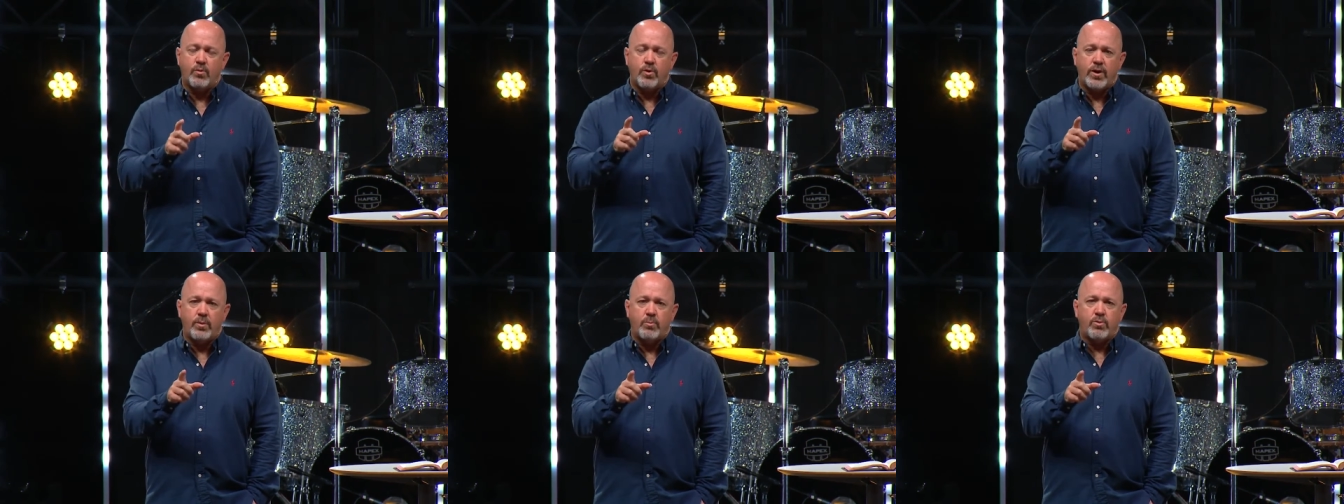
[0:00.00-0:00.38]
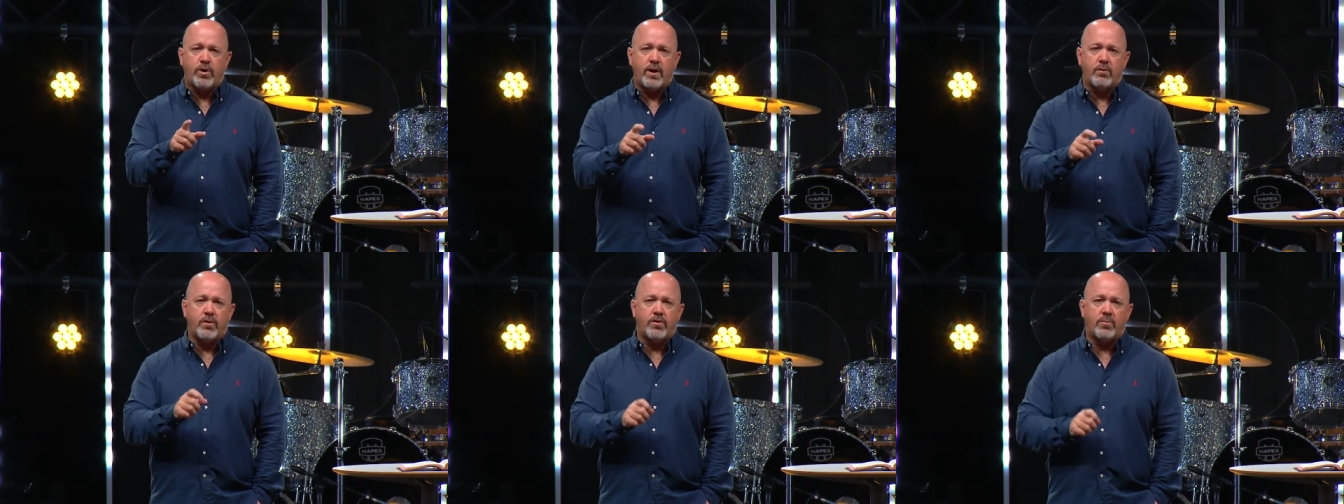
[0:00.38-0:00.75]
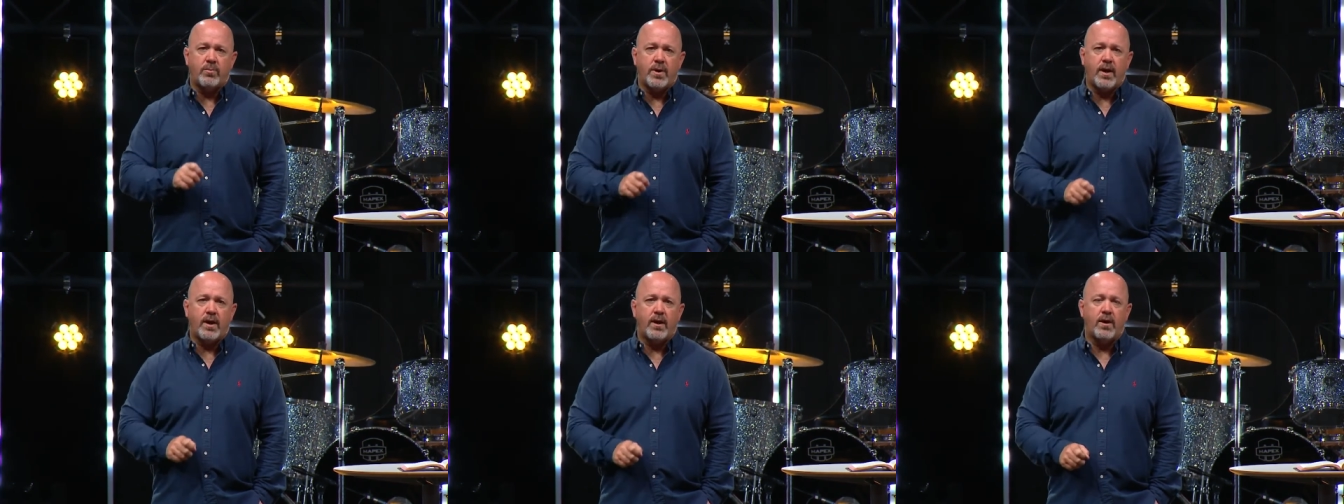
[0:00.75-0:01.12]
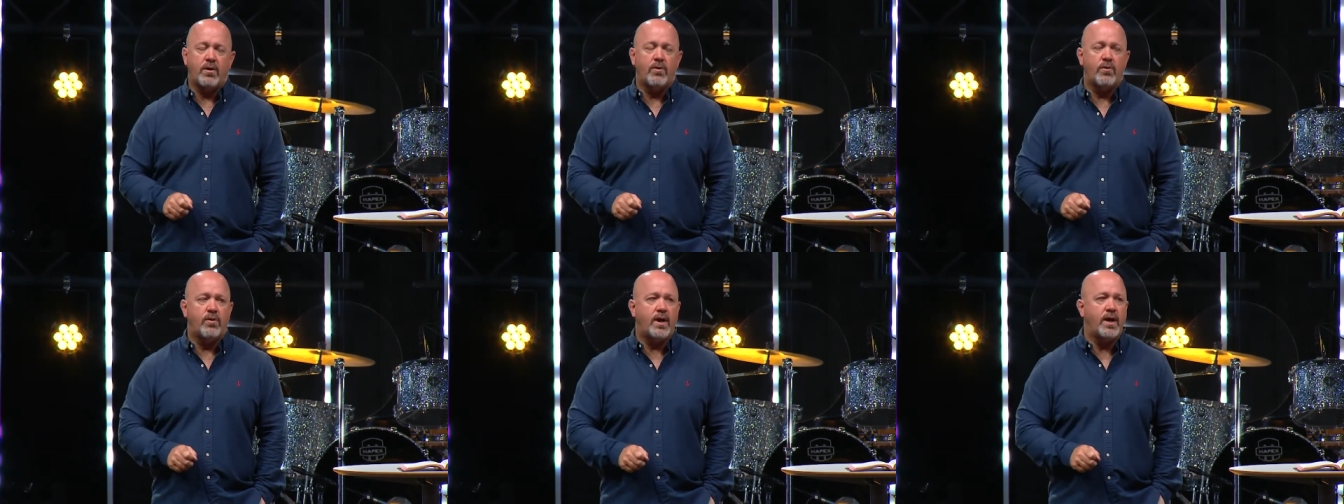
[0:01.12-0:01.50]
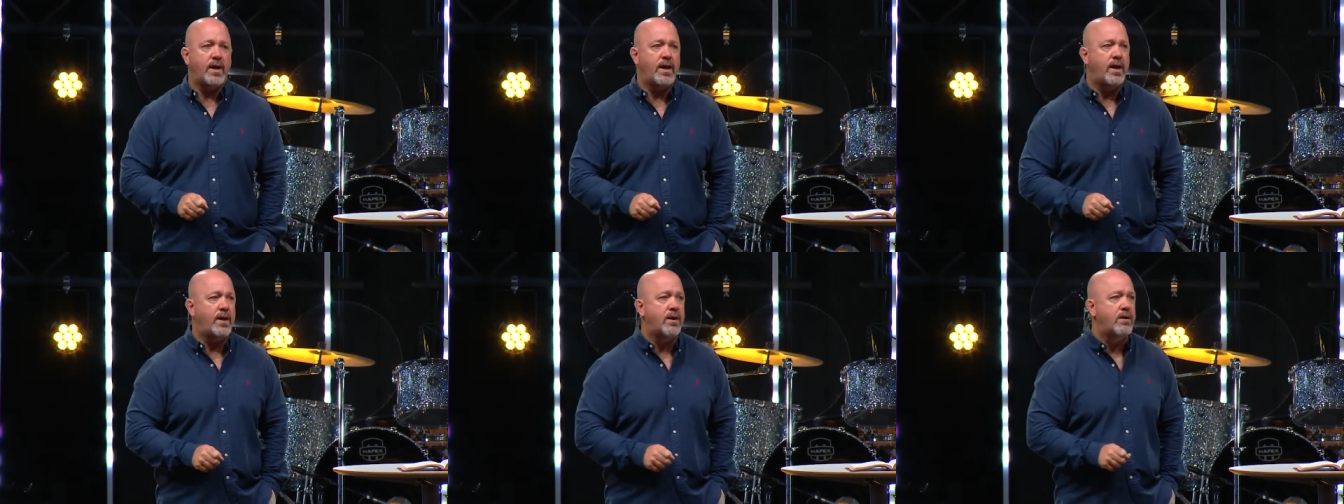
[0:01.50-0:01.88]
Will you pray with me right
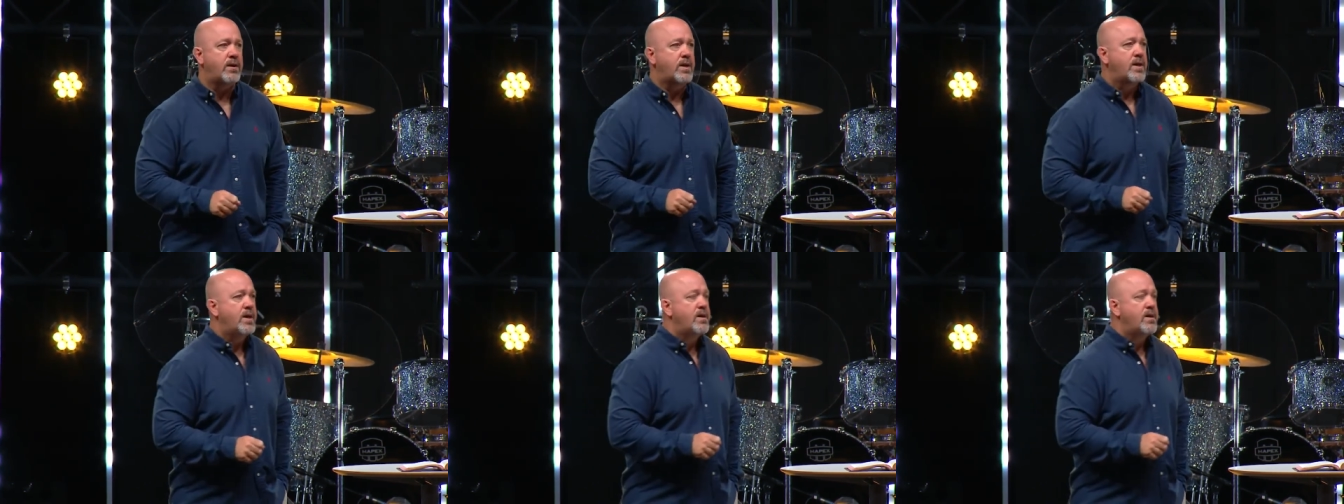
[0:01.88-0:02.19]
now?